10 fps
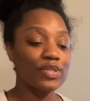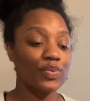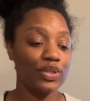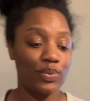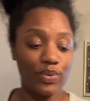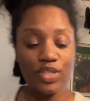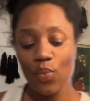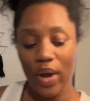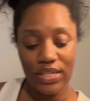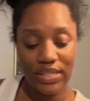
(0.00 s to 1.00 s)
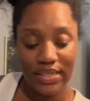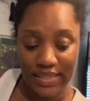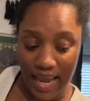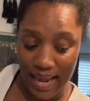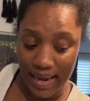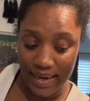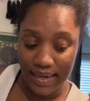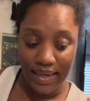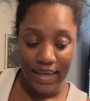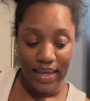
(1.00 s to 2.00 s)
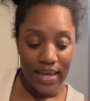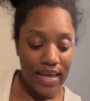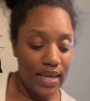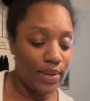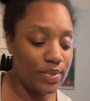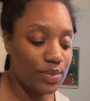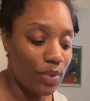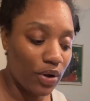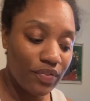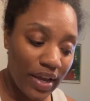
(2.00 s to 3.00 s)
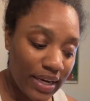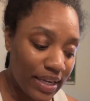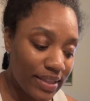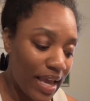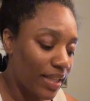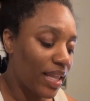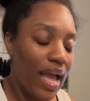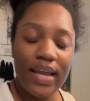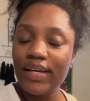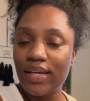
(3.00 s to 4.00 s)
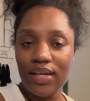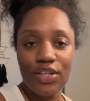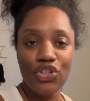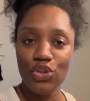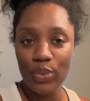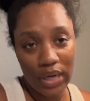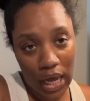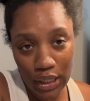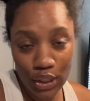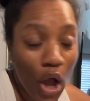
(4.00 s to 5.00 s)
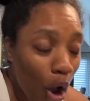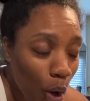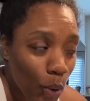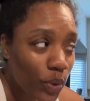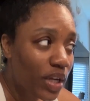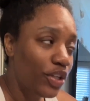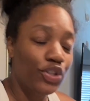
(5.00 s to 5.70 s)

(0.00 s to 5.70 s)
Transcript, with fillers: was really cool to watch today. It was motivating that like, you are not alone. Your